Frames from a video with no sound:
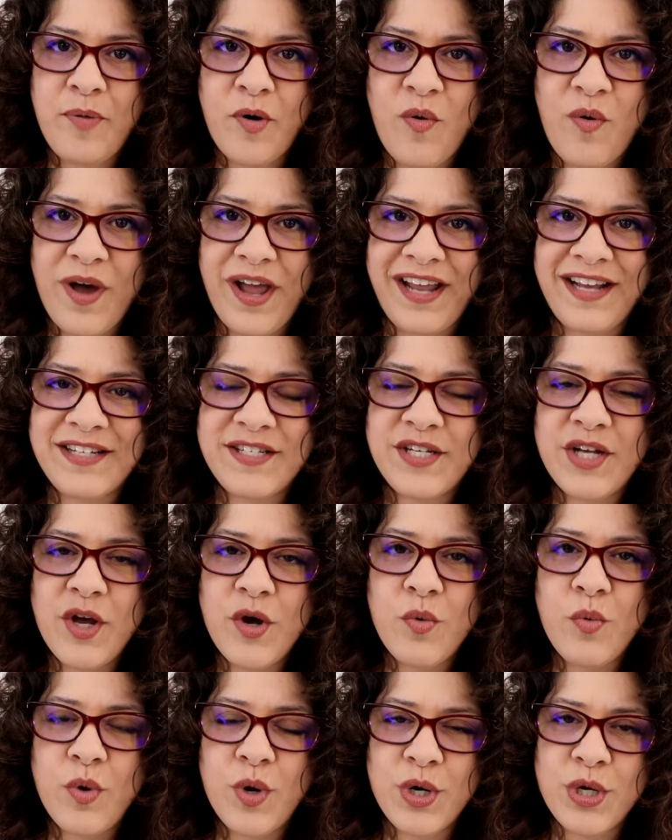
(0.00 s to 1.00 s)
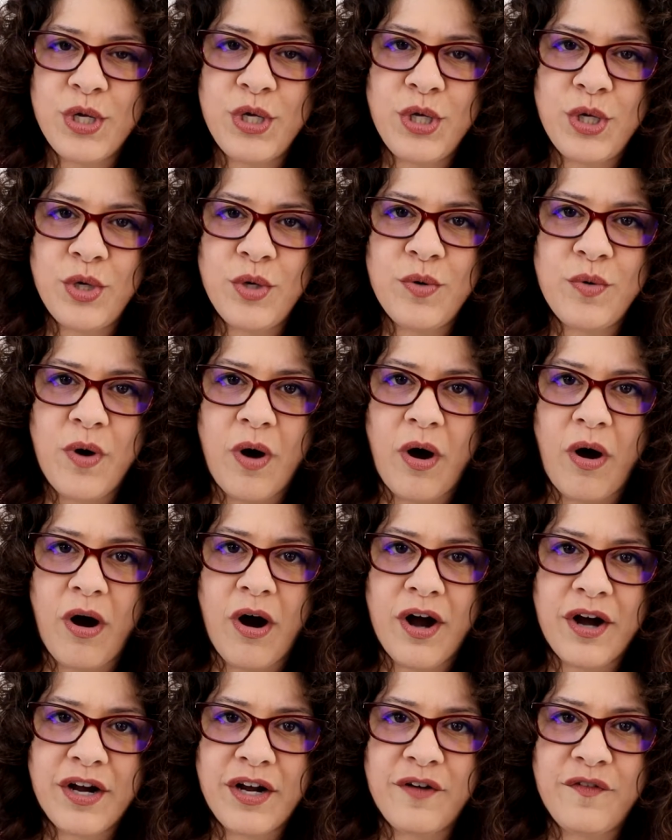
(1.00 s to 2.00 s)
point where you
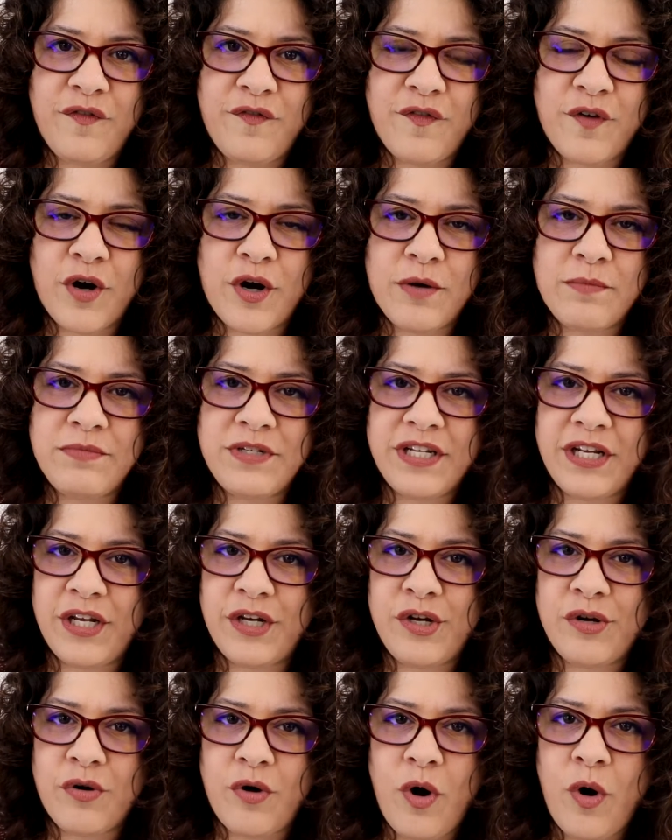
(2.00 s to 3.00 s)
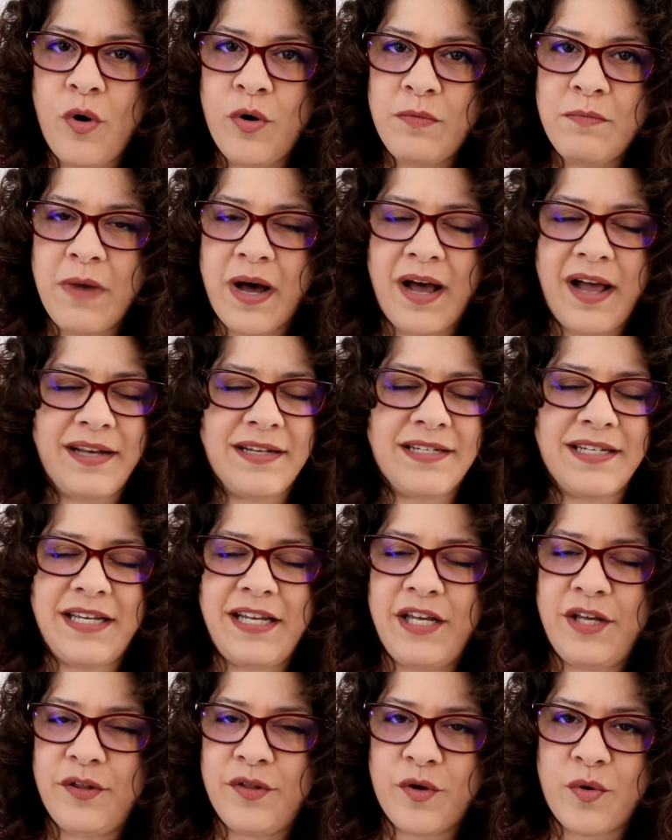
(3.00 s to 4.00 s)
are confirmed in your own mind,
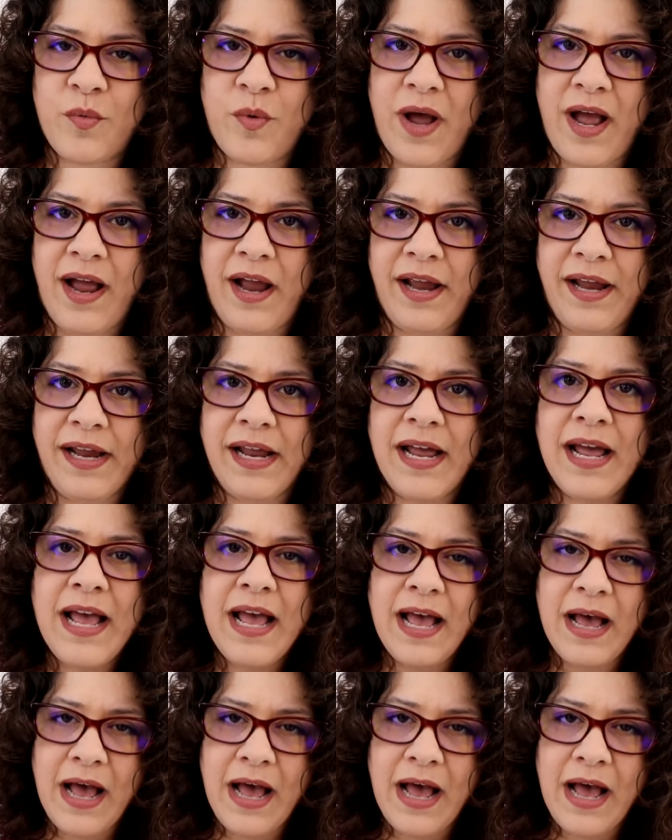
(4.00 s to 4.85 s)
either way,